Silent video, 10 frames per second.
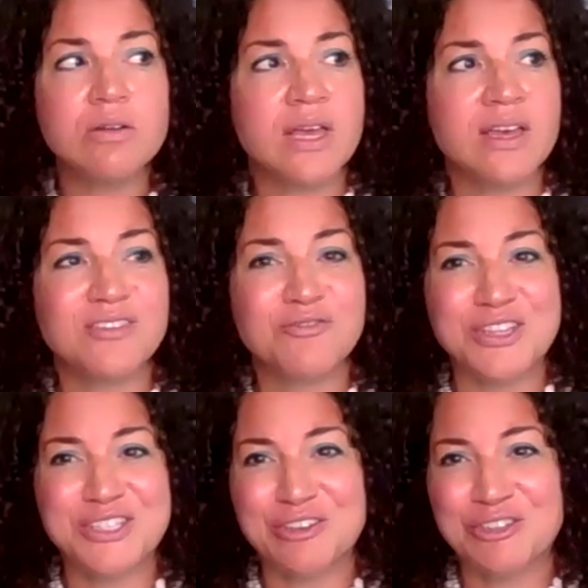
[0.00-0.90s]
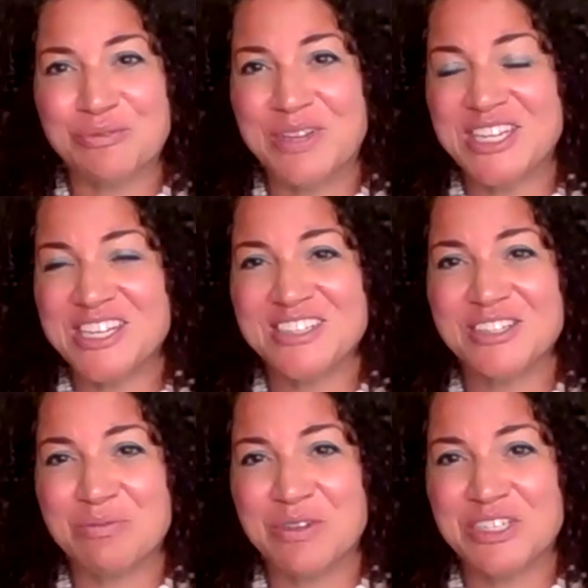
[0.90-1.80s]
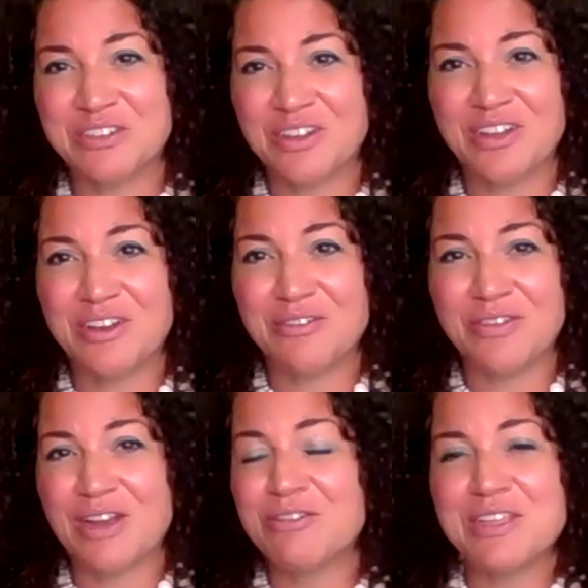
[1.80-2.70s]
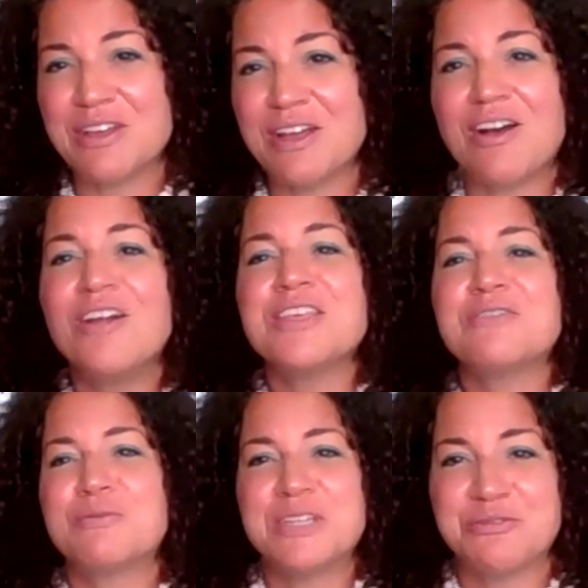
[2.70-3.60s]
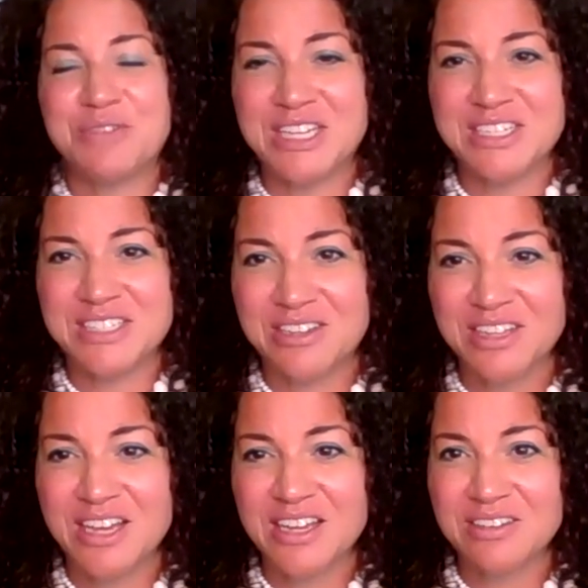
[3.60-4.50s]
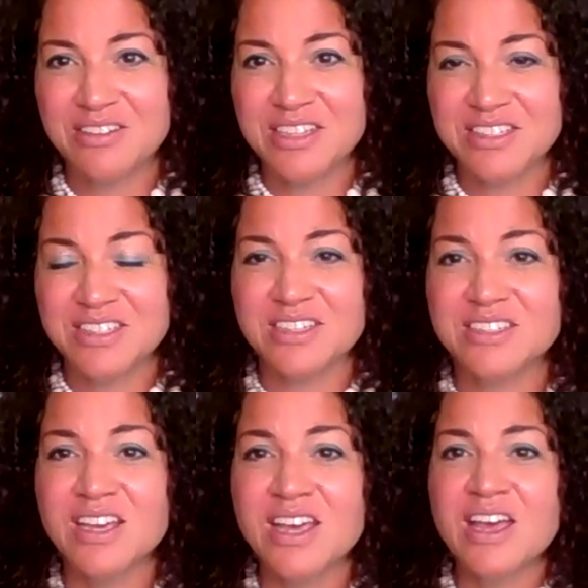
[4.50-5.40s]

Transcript: can, with social media and so much of every, all the information we get is online these days,